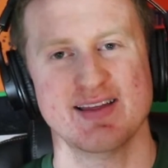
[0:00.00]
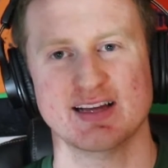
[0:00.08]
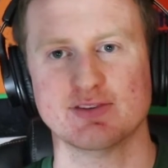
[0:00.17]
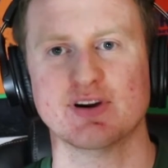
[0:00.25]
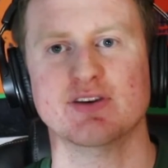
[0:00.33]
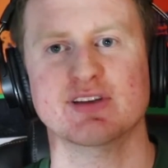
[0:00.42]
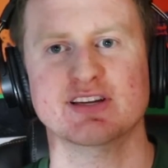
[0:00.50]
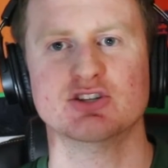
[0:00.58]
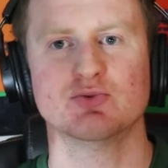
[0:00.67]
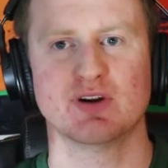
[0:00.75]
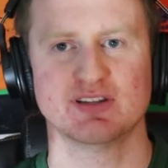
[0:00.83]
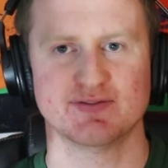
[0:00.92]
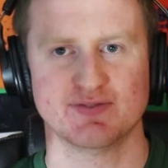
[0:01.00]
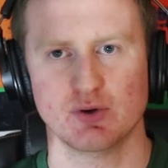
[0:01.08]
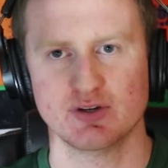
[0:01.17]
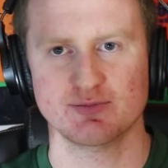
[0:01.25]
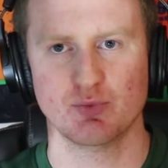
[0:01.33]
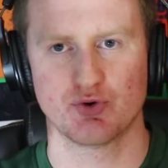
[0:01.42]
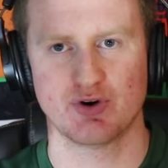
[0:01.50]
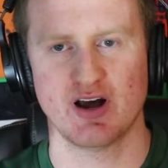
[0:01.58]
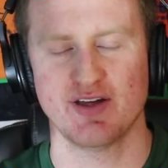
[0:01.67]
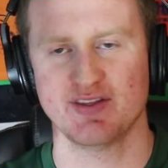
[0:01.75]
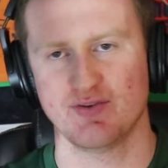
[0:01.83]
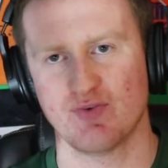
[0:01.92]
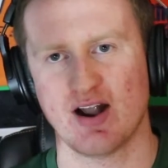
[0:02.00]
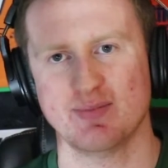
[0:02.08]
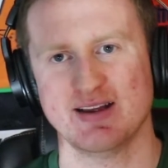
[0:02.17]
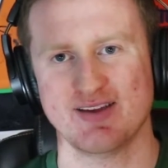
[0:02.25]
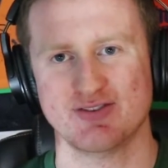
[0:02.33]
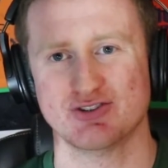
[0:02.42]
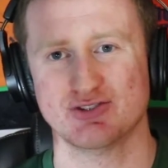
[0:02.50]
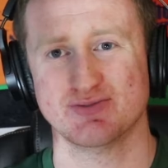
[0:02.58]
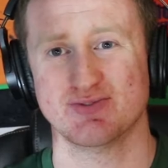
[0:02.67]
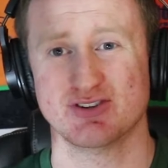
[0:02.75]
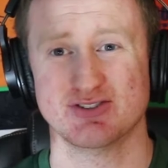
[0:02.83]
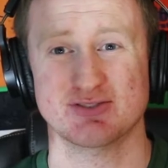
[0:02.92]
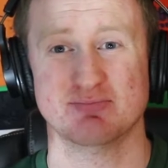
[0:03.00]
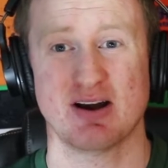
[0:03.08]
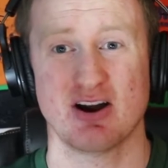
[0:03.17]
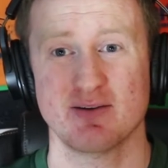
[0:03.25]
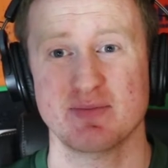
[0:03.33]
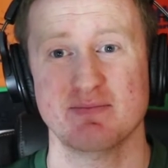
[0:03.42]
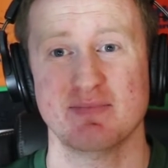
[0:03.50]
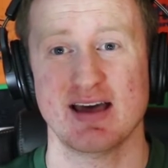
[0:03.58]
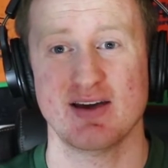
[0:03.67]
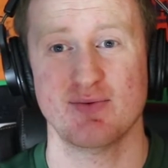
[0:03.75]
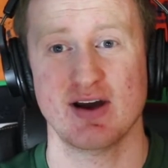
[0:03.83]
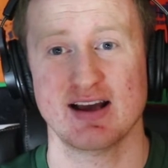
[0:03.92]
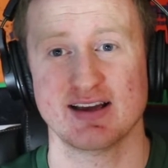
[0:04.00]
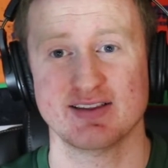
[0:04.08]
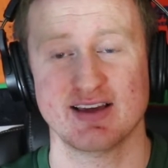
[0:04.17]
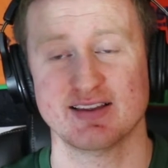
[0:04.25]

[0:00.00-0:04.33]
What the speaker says: That's why I really just wanted to focus more on the Robby Anderson versus Perriman bandwagon,